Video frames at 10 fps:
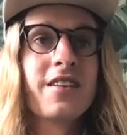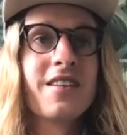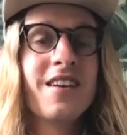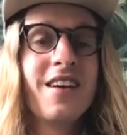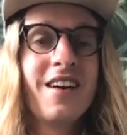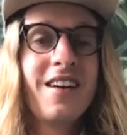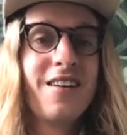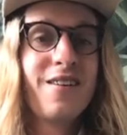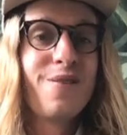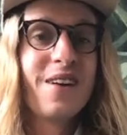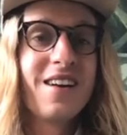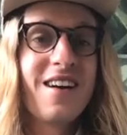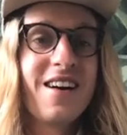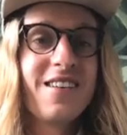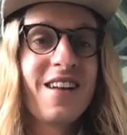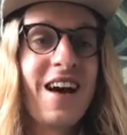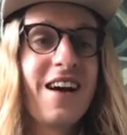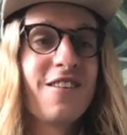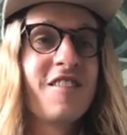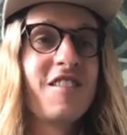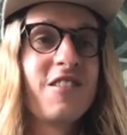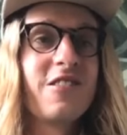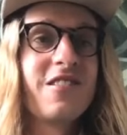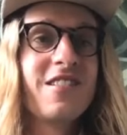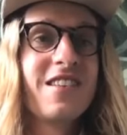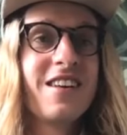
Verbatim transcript: to figure out how to